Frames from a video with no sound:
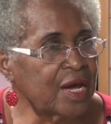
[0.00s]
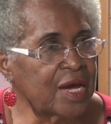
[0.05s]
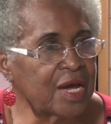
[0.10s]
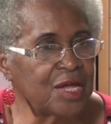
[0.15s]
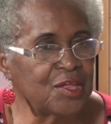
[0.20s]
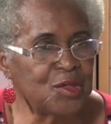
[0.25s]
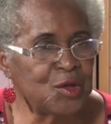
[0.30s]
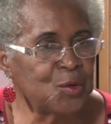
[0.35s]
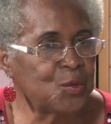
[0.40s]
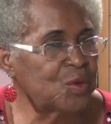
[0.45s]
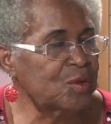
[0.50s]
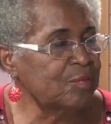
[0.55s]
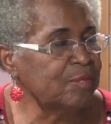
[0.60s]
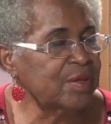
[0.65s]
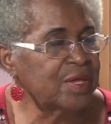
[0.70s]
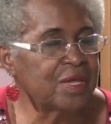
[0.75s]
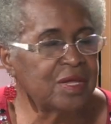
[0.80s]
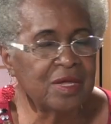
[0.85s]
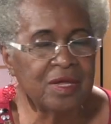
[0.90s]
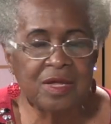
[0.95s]
And you will
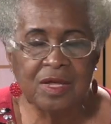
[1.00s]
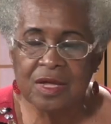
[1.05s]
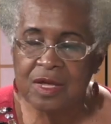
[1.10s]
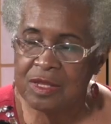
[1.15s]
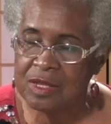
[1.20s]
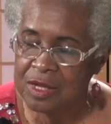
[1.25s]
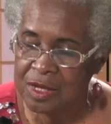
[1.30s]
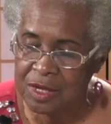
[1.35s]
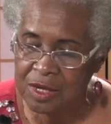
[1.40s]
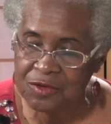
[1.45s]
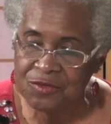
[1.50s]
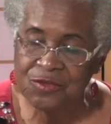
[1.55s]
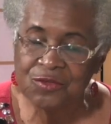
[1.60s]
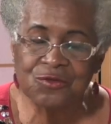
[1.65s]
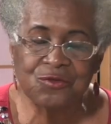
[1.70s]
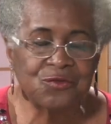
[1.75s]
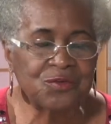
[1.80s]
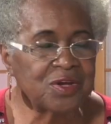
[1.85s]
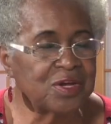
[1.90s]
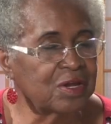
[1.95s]
be in
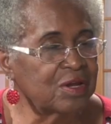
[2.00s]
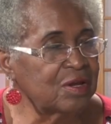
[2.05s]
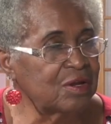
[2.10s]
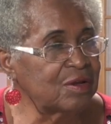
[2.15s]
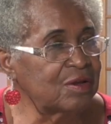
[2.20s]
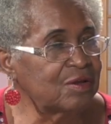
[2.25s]
history.